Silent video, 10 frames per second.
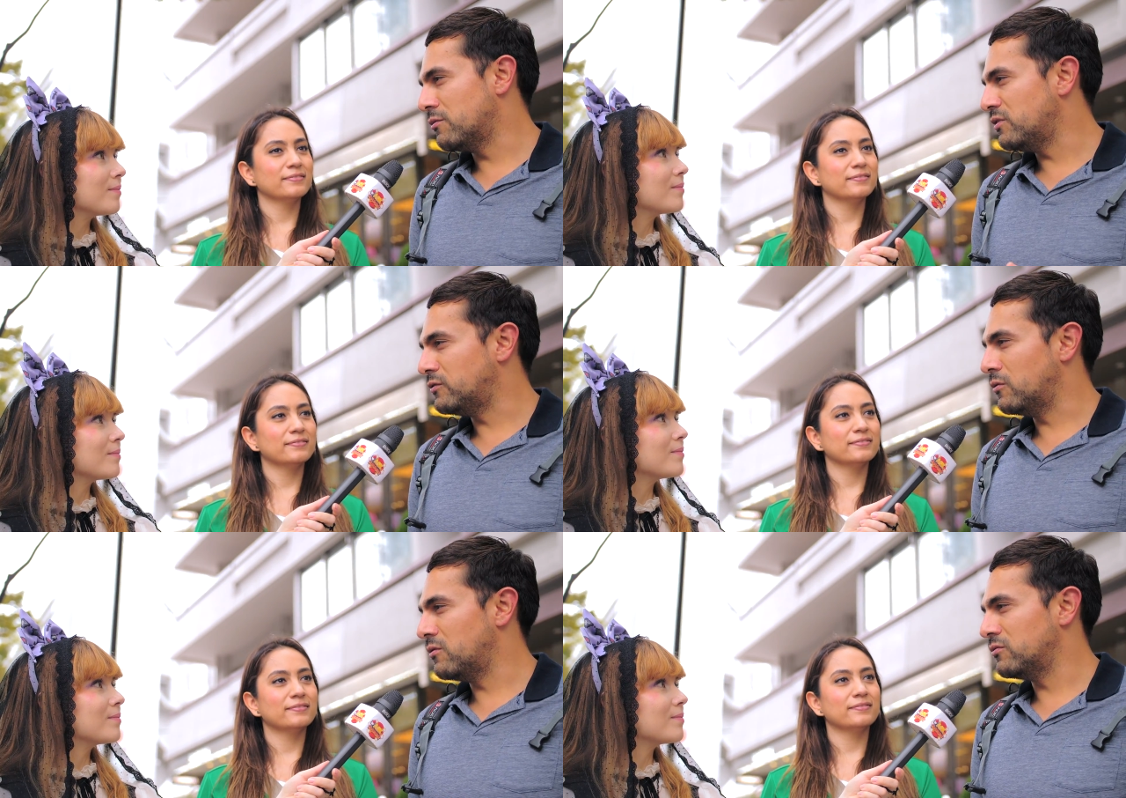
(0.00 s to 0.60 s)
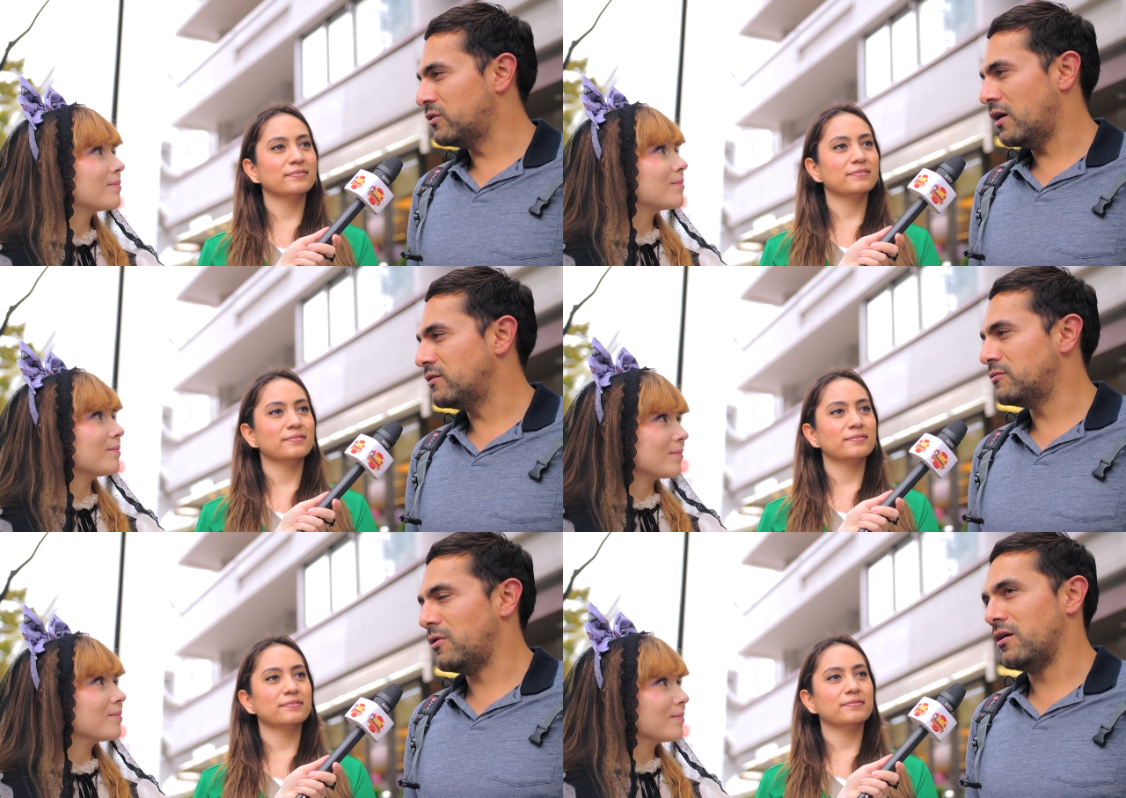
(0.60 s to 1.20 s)
Speaker 1: there is no
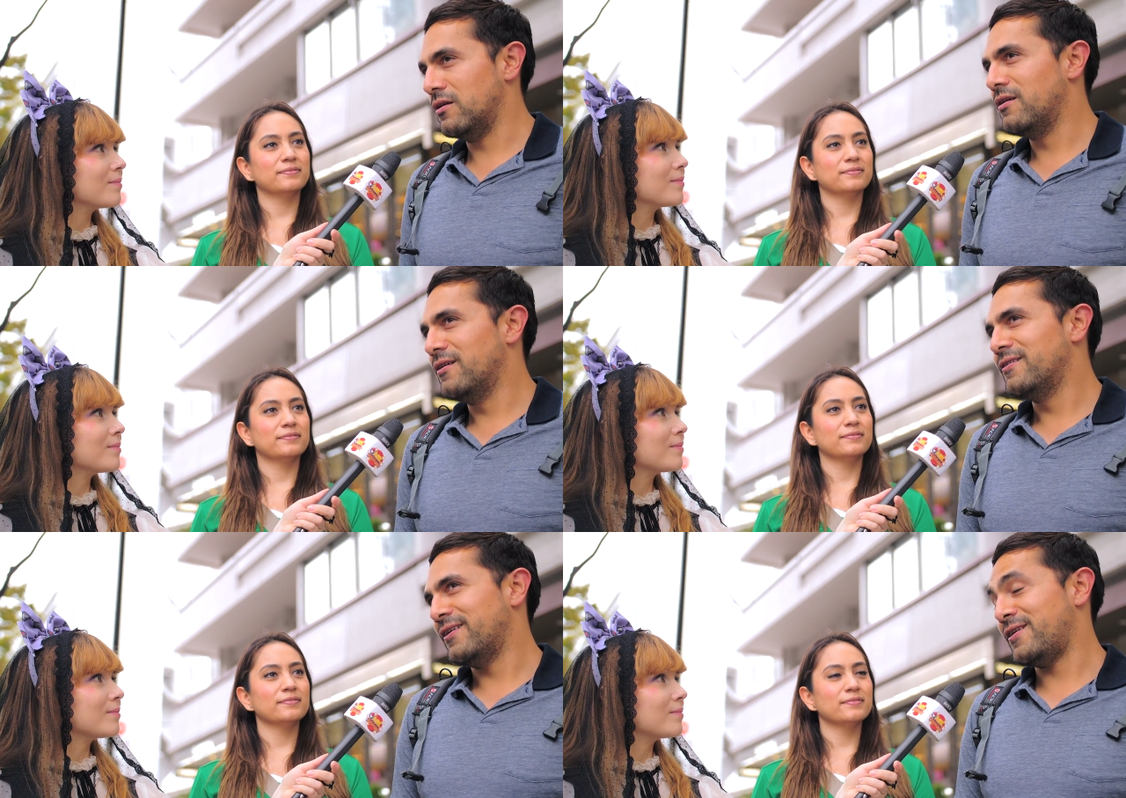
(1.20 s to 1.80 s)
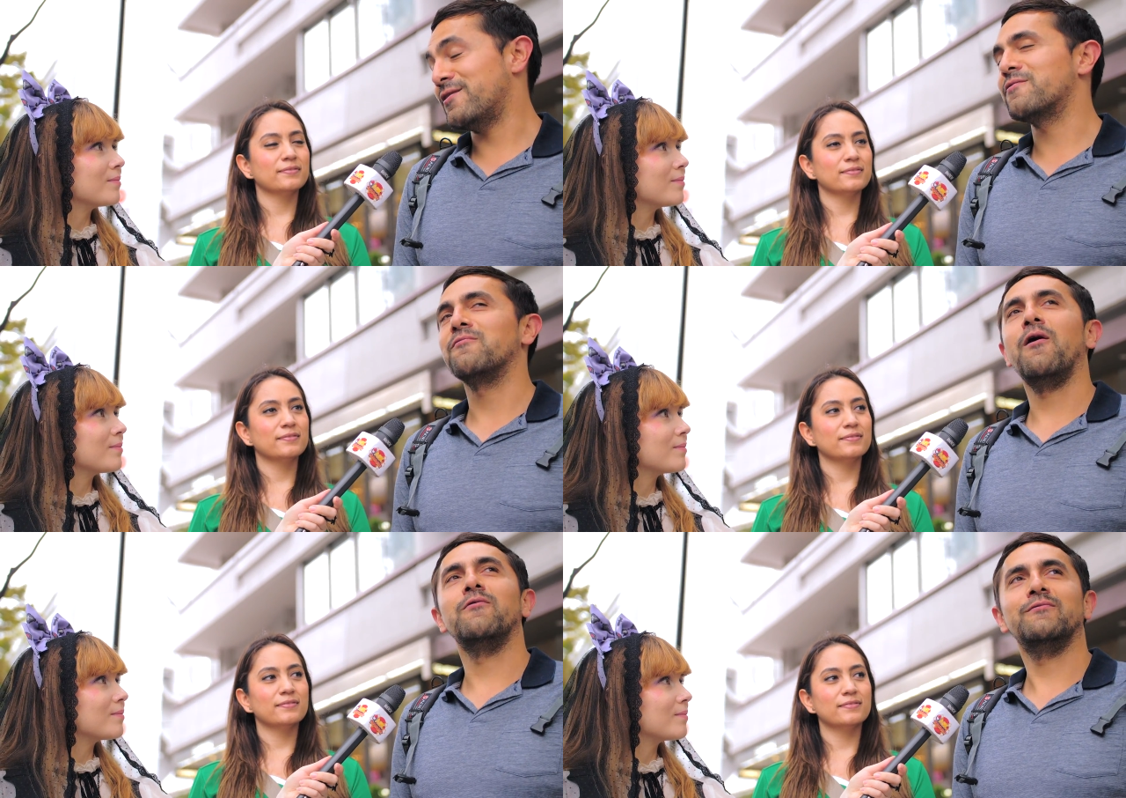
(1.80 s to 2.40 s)
taste. But here,
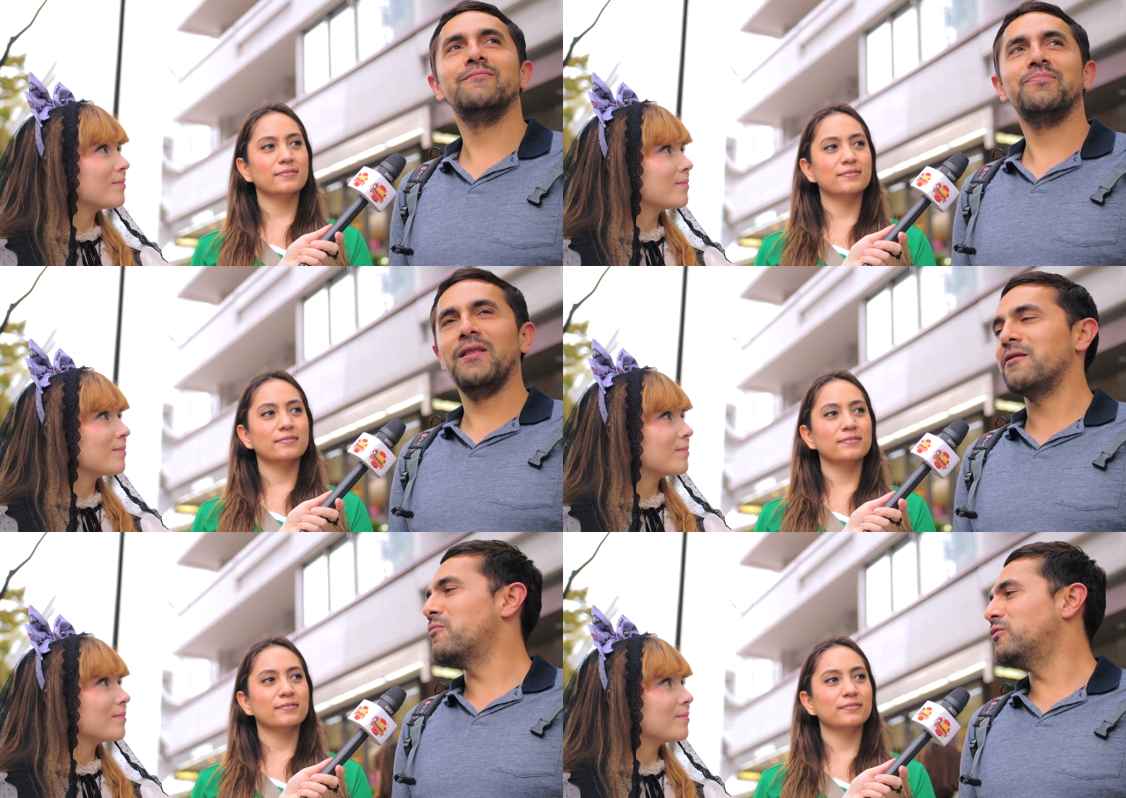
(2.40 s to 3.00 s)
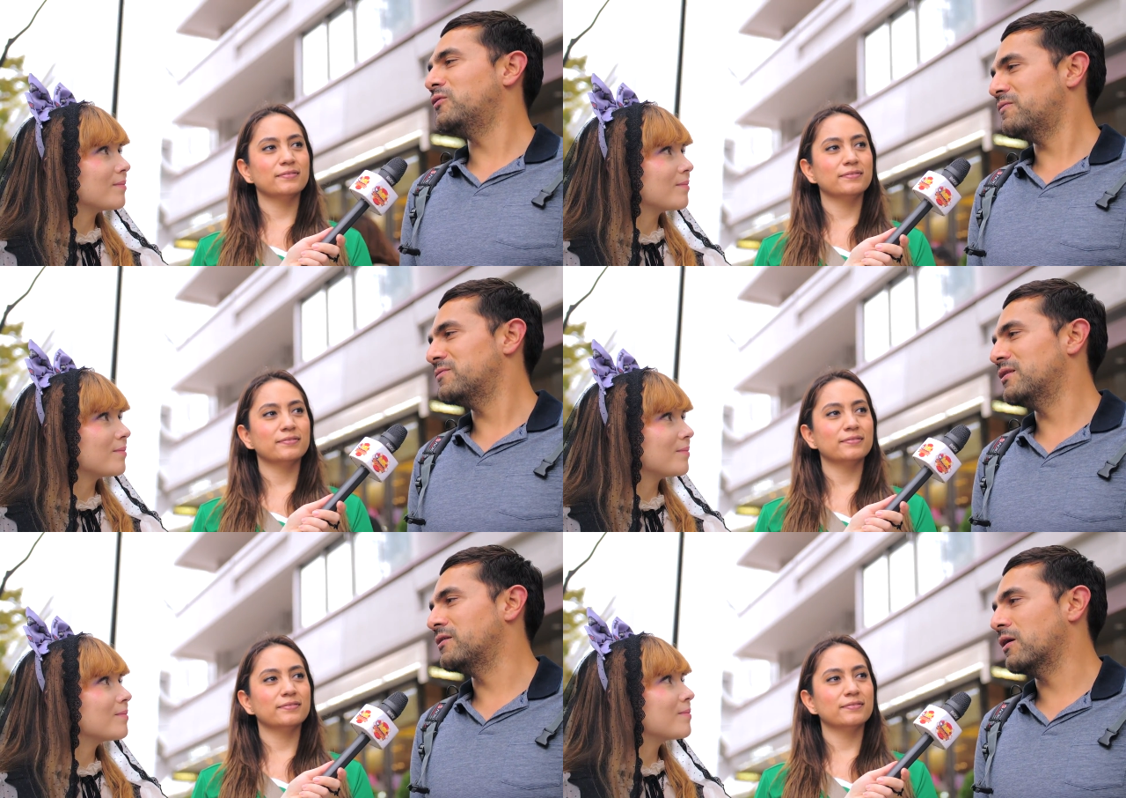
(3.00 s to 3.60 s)
wow, like most of
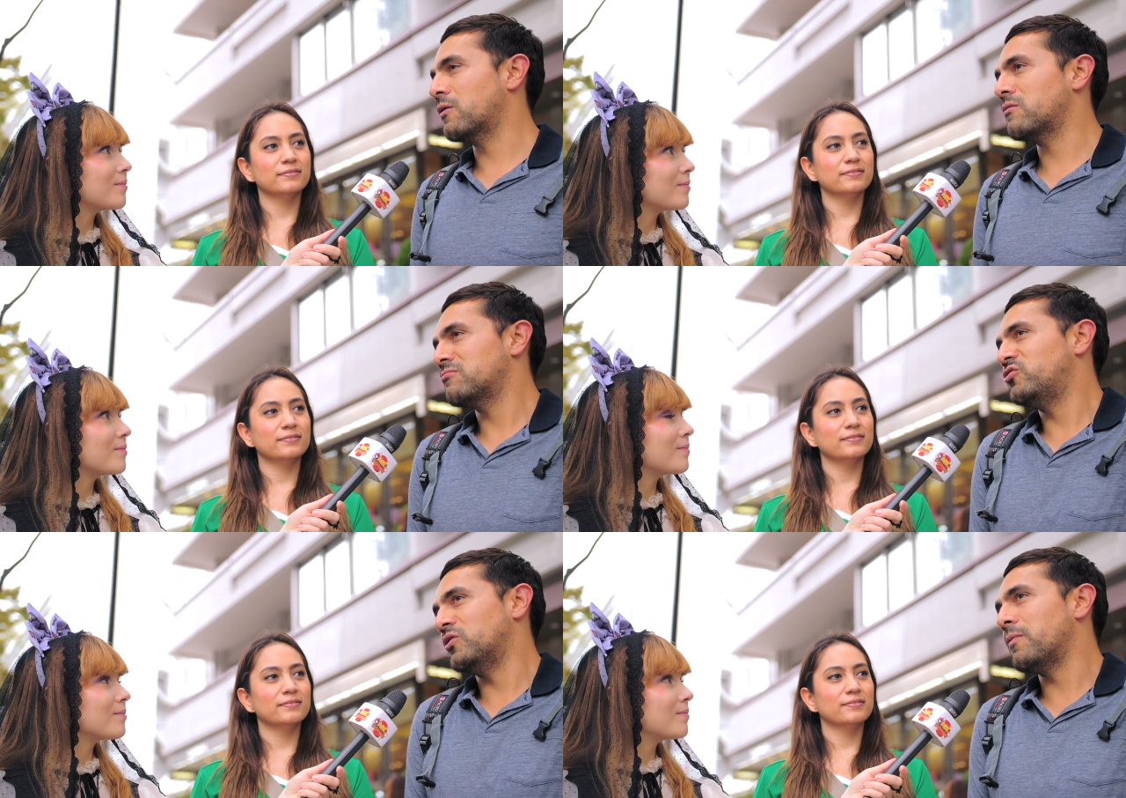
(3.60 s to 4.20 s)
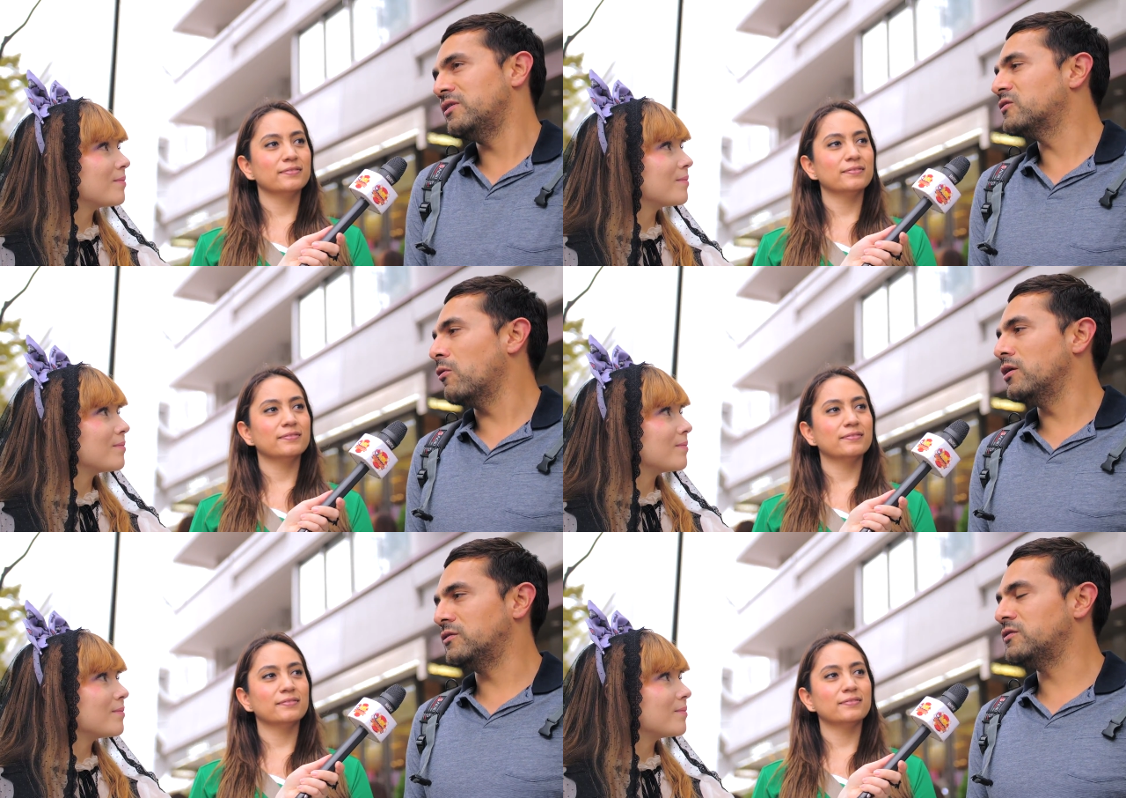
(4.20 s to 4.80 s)
like the Japanese
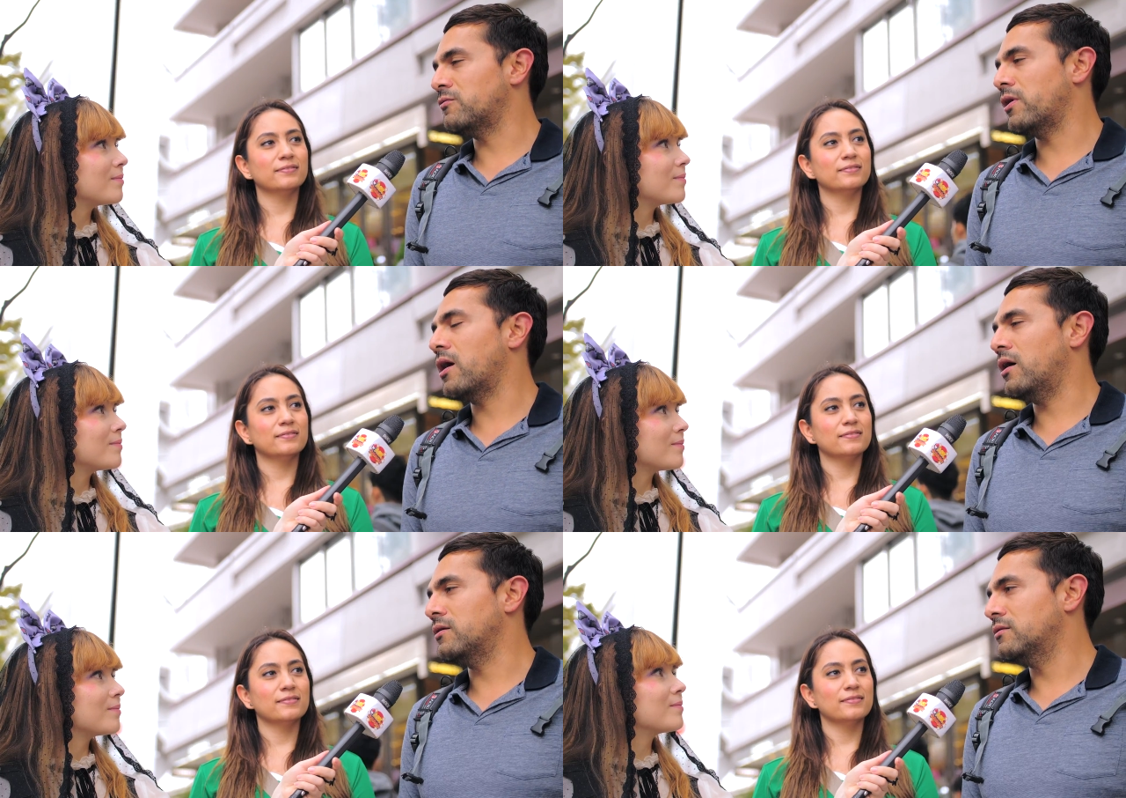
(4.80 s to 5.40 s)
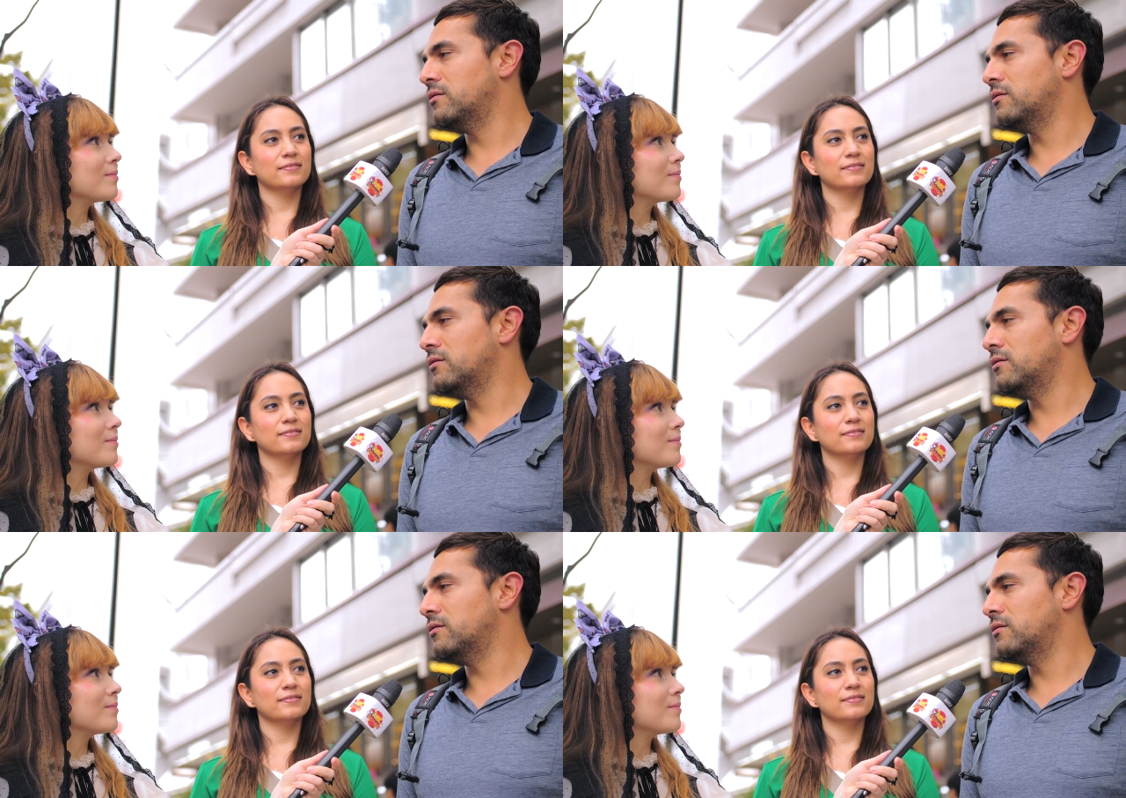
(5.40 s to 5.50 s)
quality is very high.